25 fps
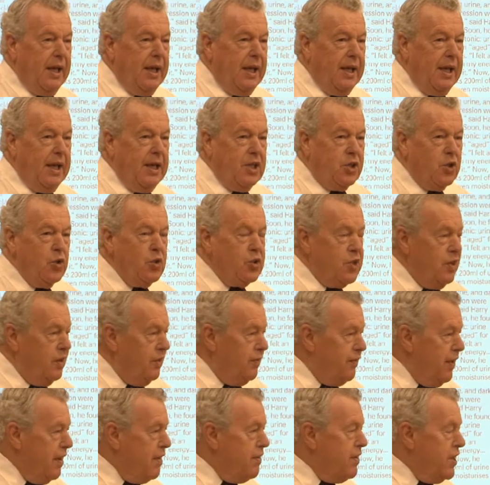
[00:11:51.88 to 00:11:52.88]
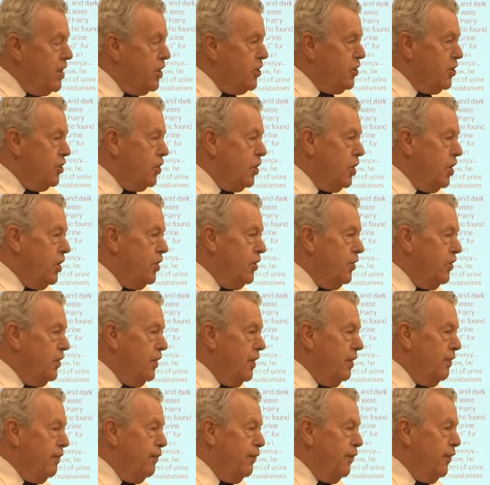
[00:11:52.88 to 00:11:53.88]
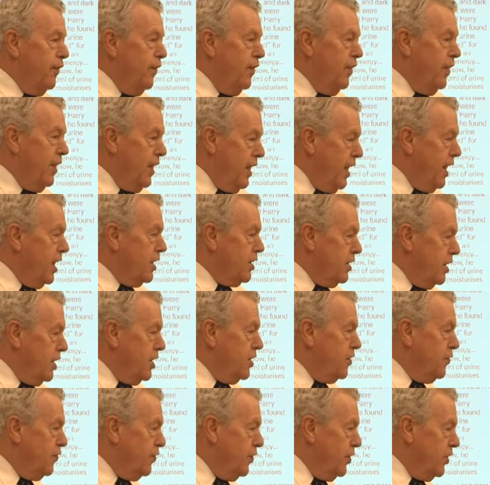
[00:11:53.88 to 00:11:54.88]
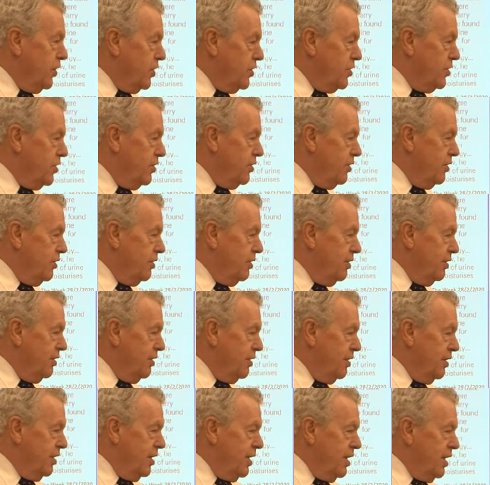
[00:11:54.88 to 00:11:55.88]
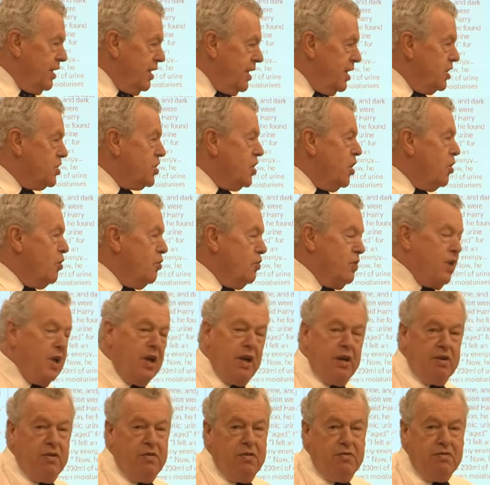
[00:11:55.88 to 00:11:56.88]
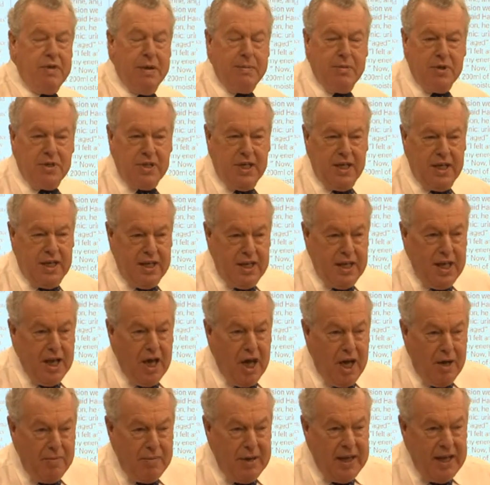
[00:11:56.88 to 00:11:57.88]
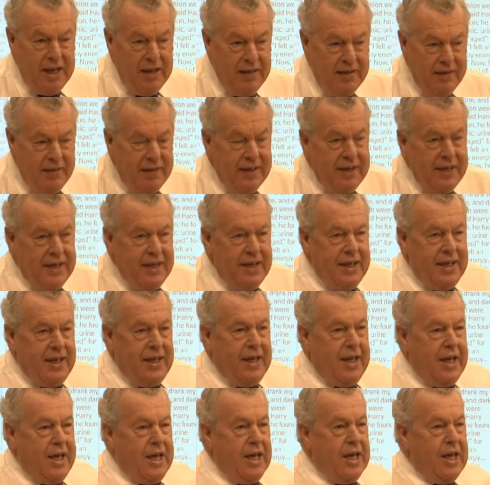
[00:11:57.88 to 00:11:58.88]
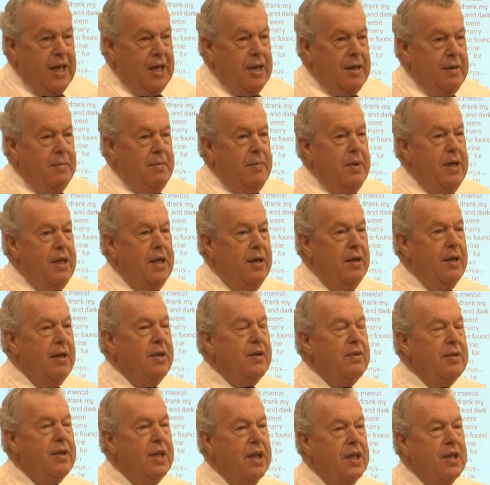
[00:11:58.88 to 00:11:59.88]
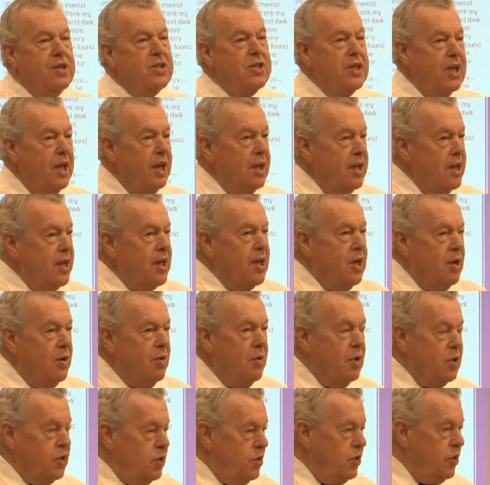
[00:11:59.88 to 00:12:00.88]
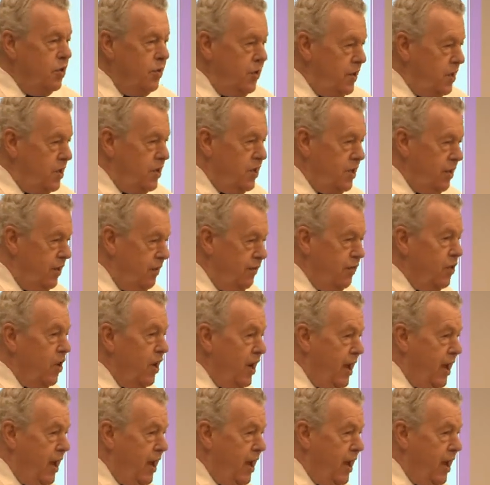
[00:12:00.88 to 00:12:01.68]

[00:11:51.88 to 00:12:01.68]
it's also a very good cure for athlete's foot. It's an old remedy in the army that what you do is, you've got